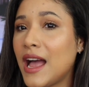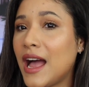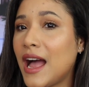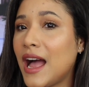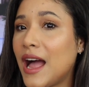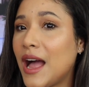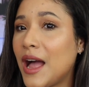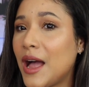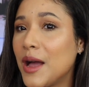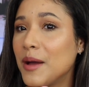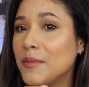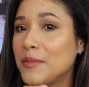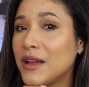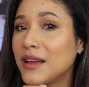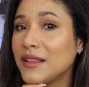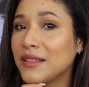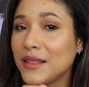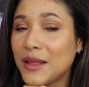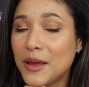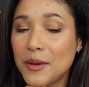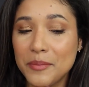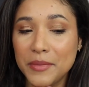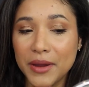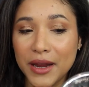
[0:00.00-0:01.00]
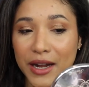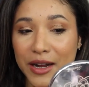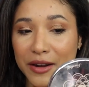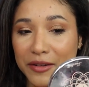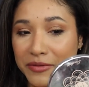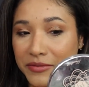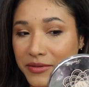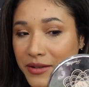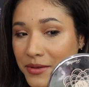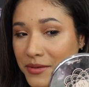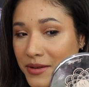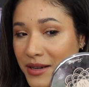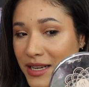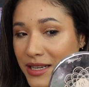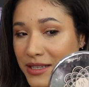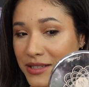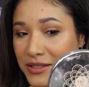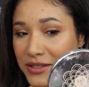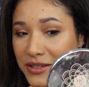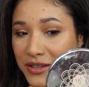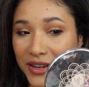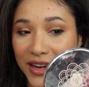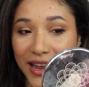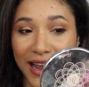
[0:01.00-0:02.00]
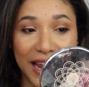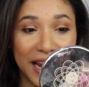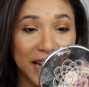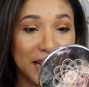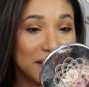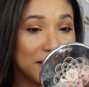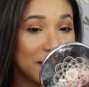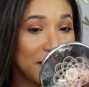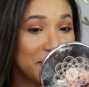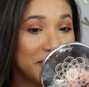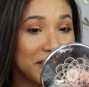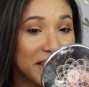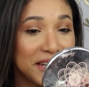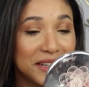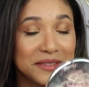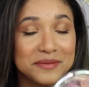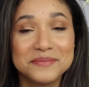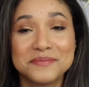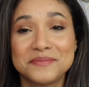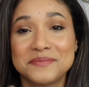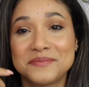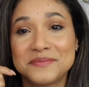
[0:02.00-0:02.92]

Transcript: LaMer foundation, I love it.